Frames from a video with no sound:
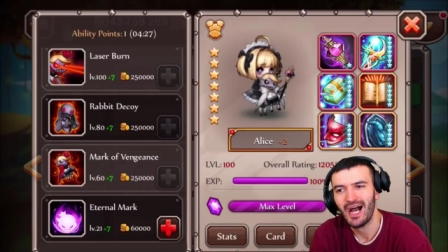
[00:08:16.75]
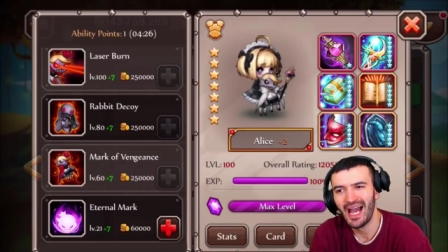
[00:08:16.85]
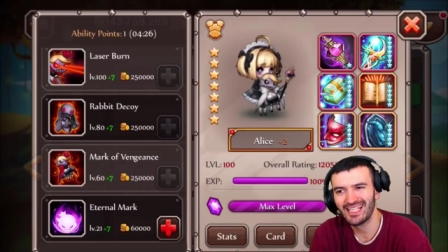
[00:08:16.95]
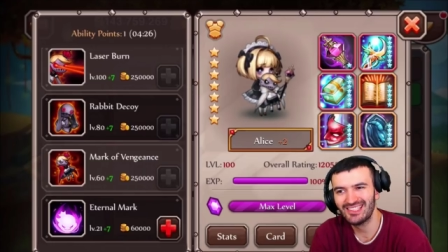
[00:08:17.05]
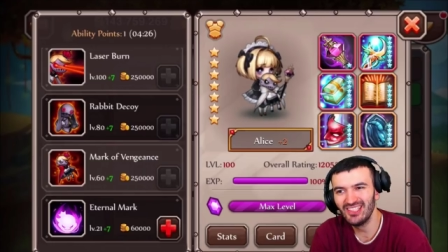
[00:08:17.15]

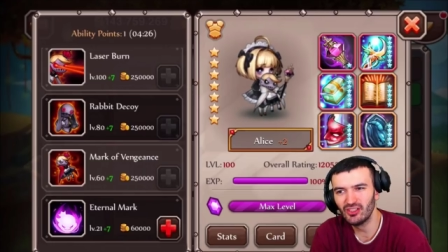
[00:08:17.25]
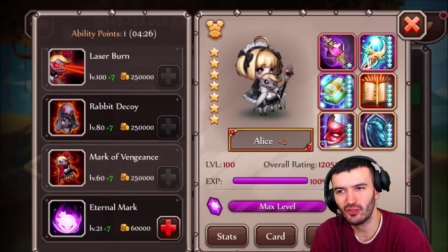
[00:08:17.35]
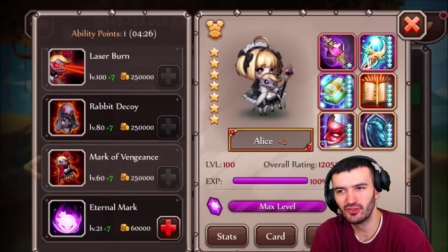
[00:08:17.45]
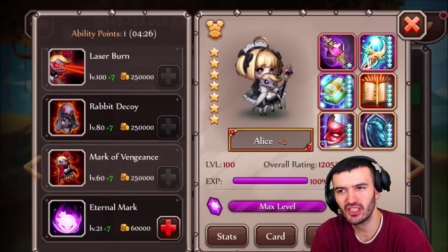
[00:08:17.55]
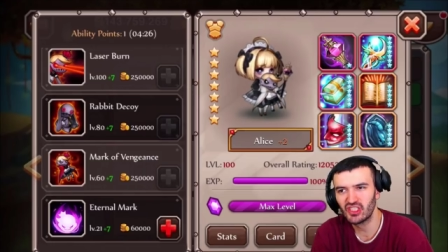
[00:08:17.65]
I still
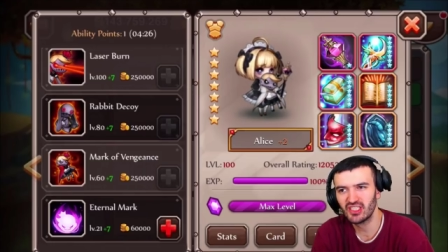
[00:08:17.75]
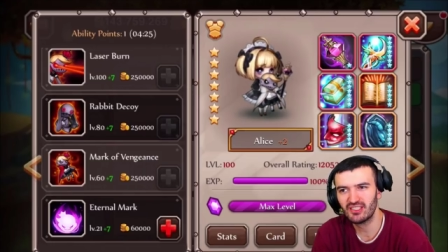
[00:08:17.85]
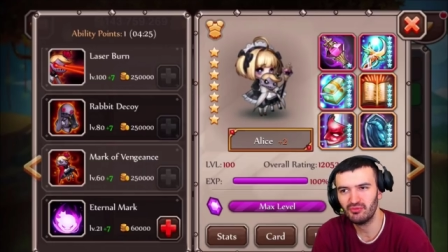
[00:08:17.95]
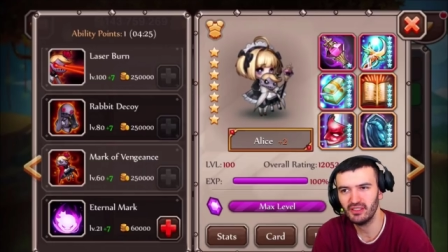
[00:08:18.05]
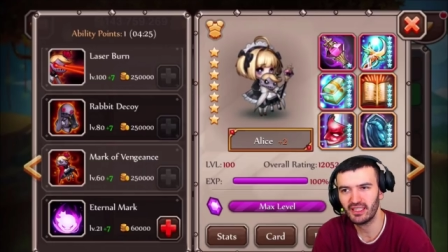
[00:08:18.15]
don't think
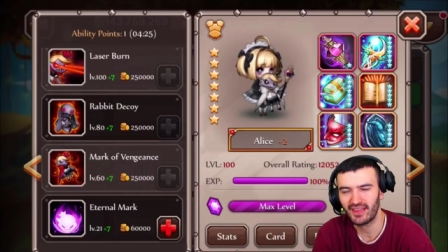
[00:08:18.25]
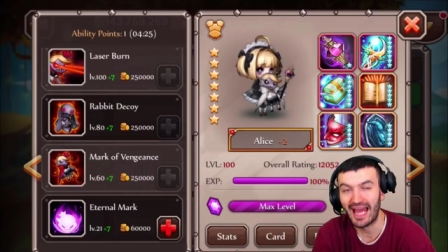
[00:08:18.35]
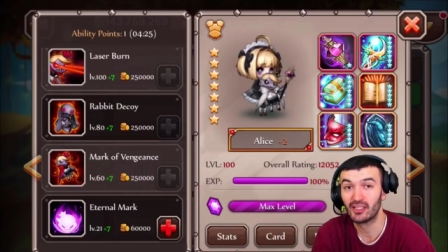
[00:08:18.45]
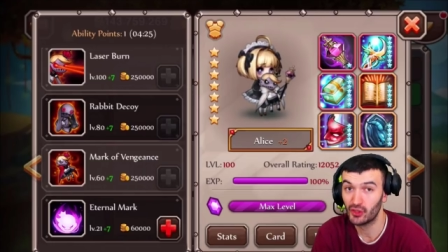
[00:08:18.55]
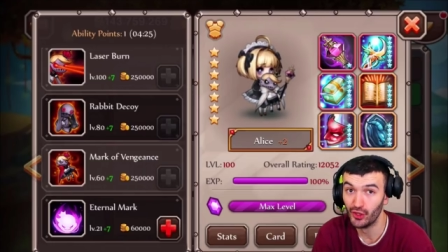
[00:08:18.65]
she's really
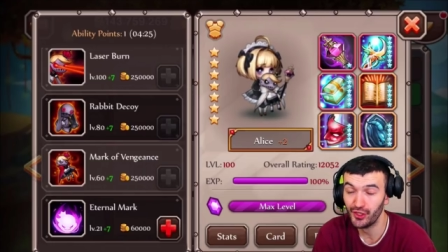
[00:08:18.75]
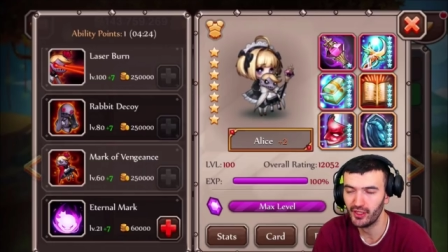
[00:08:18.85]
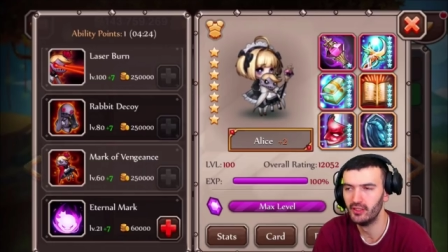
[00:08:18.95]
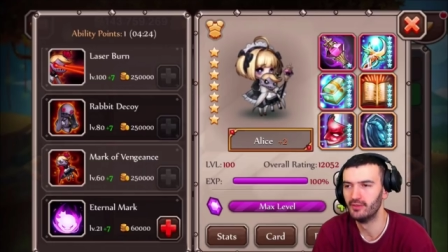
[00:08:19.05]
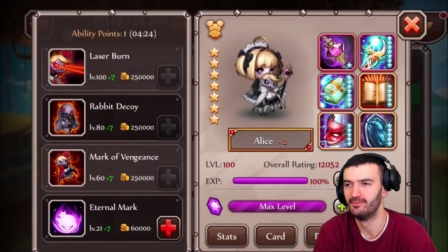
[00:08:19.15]
that good.